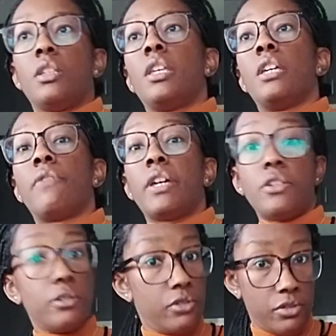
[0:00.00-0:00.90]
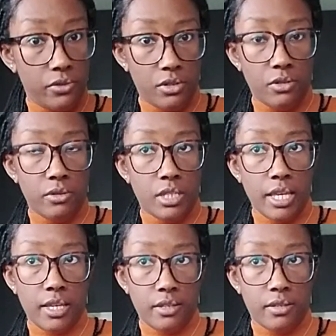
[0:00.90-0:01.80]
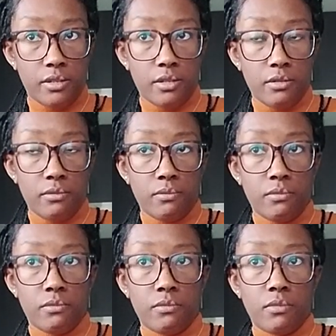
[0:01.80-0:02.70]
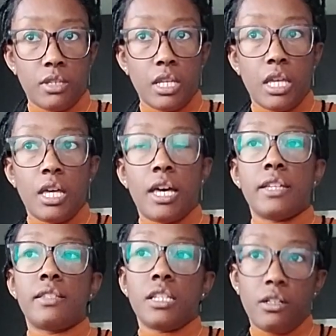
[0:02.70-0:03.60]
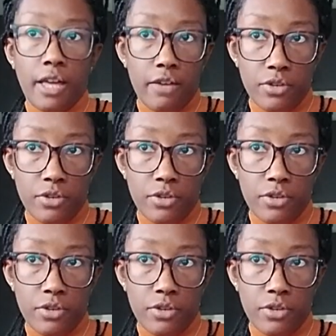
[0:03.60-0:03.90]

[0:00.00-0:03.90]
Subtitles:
If I do choose to do the test, I still have